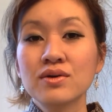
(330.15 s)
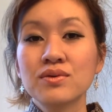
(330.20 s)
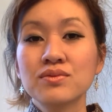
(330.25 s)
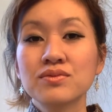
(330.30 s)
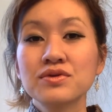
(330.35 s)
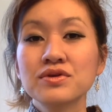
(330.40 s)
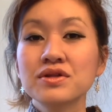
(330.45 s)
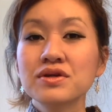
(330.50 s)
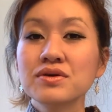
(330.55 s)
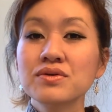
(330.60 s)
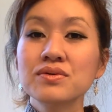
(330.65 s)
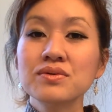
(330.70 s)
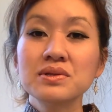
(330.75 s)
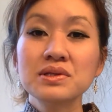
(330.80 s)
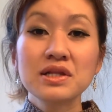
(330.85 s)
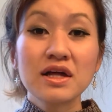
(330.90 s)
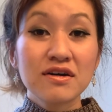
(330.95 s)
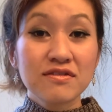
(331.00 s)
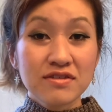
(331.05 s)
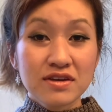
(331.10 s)
really
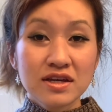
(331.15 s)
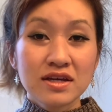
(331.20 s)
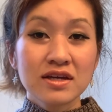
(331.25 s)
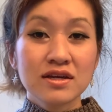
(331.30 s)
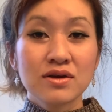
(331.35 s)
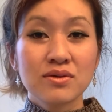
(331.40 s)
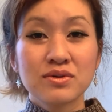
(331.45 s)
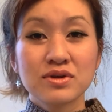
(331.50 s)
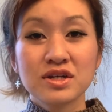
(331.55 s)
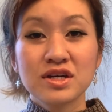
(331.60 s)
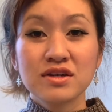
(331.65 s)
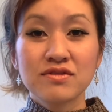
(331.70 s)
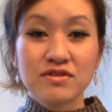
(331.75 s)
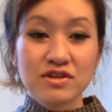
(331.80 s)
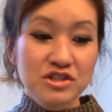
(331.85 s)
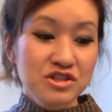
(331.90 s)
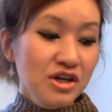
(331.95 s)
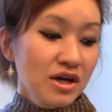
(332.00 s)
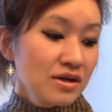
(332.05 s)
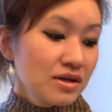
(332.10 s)
loving and I want to give a
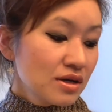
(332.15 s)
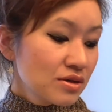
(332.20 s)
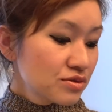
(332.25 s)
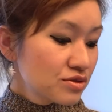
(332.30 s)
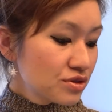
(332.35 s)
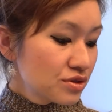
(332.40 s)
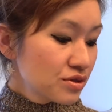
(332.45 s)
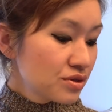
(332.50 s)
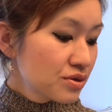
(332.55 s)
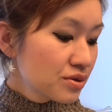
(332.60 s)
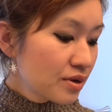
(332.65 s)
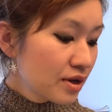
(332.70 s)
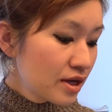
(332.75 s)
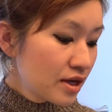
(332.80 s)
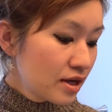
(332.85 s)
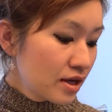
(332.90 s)
shout out to